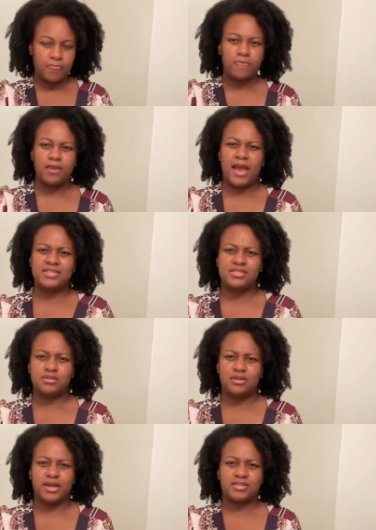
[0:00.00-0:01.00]
it has this
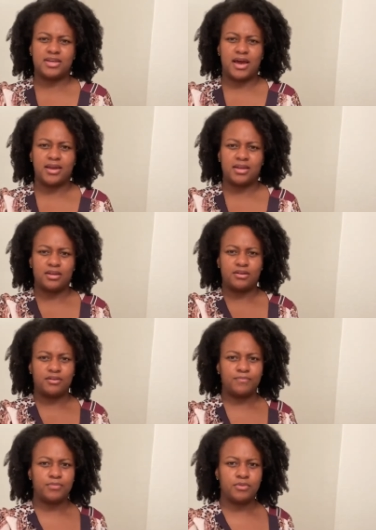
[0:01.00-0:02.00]
little like tie
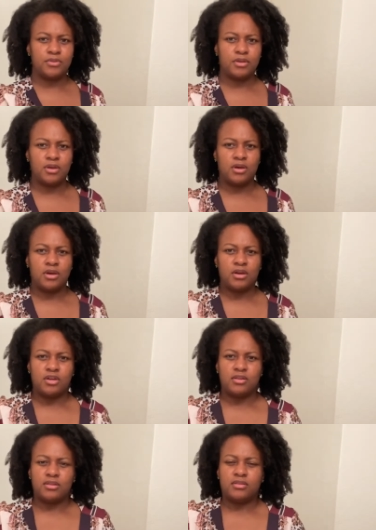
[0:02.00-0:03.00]
here
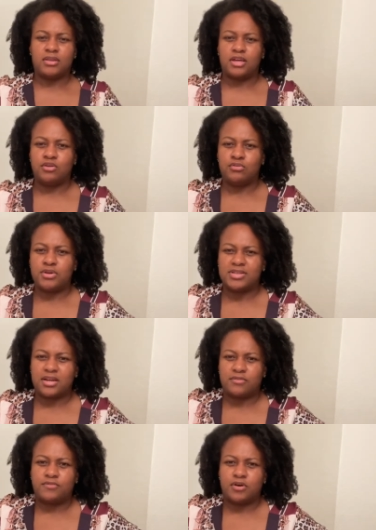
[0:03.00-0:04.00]
that you, it's like
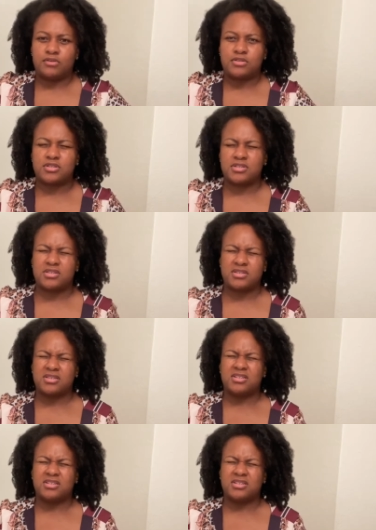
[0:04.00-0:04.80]
a false